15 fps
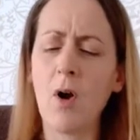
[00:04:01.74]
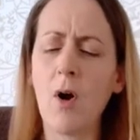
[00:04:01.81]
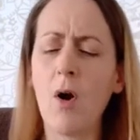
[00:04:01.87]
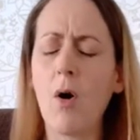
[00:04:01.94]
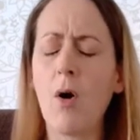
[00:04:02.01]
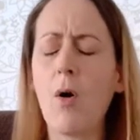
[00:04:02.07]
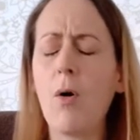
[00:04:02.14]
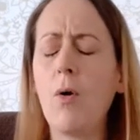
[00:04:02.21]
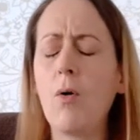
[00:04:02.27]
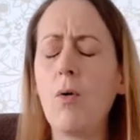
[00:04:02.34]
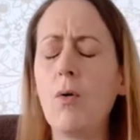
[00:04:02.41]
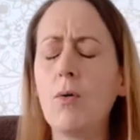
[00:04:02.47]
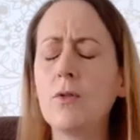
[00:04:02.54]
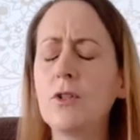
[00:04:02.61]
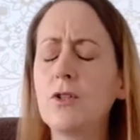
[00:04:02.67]
Oh,
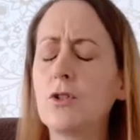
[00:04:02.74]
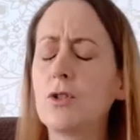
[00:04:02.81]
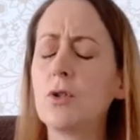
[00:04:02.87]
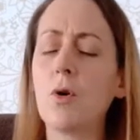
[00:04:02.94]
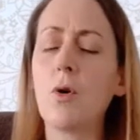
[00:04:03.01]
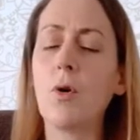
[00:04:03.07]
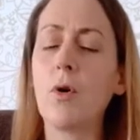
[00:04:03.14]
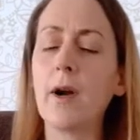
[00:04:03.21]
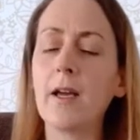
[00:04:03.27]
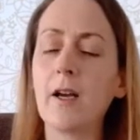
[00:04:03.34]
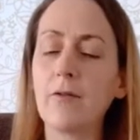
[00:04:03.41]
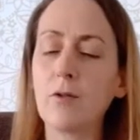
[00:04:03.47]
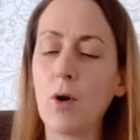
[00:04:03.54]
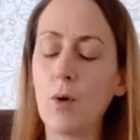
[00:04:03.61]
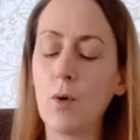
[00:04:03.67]
the joy of
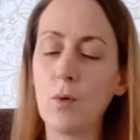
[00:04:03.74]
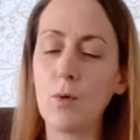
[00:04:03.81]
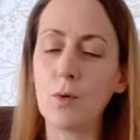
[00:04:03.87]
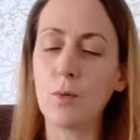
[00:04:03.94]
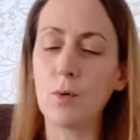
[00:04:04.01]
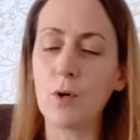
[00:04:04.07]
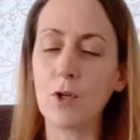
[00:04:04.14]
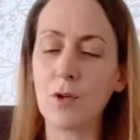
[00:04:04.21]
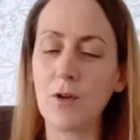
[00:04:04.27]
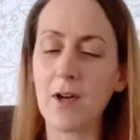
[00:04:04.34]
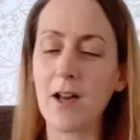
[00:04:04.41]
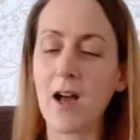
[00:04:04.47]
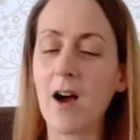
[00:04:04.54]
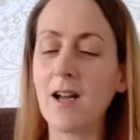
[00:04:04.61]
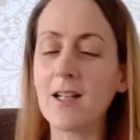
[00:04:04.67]
cold water on a
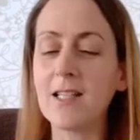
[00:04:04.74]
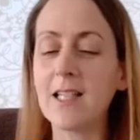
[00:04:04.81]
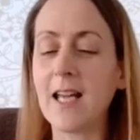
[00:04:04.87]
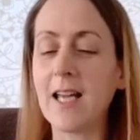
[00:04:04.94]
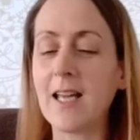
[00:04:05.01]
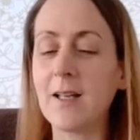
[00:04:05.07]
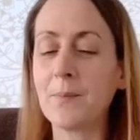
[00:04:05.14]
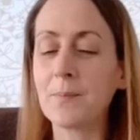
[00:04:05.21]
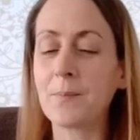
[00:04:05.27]
hot day!